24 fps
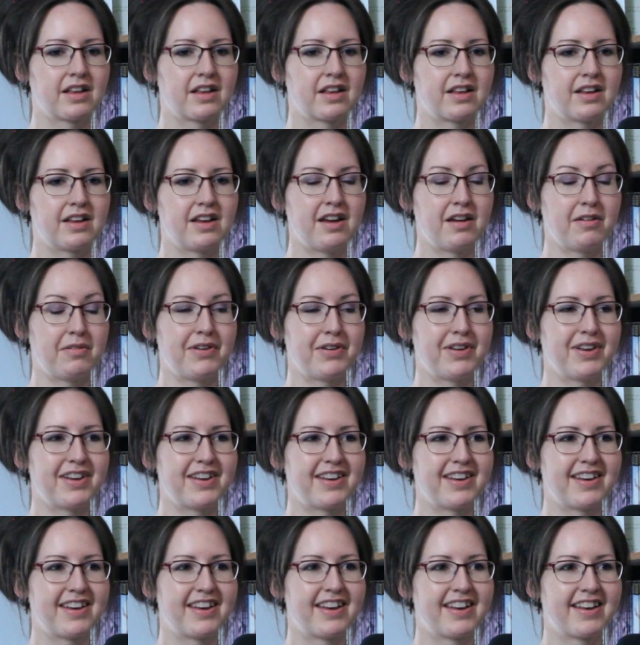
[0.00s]
Yeah, we did.
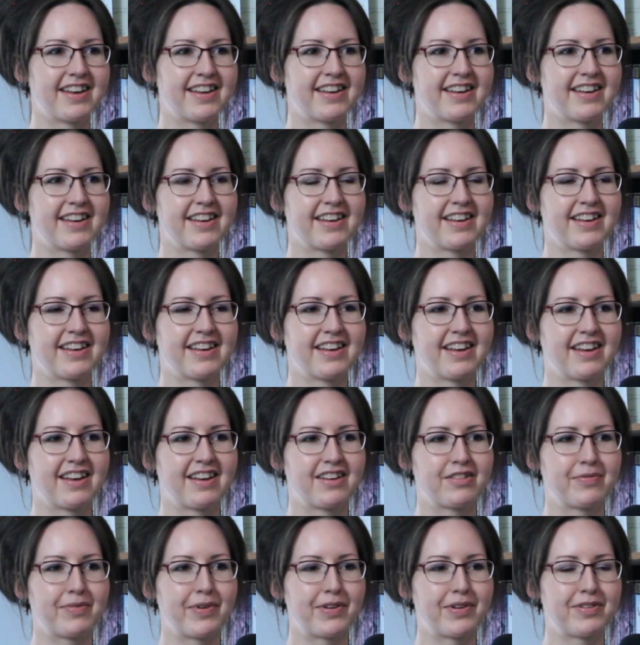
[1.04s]

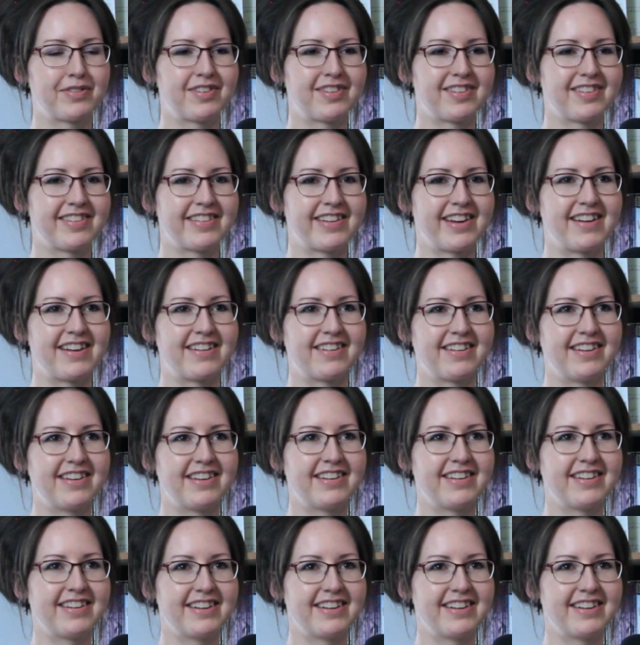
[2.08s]
Especially Saturday.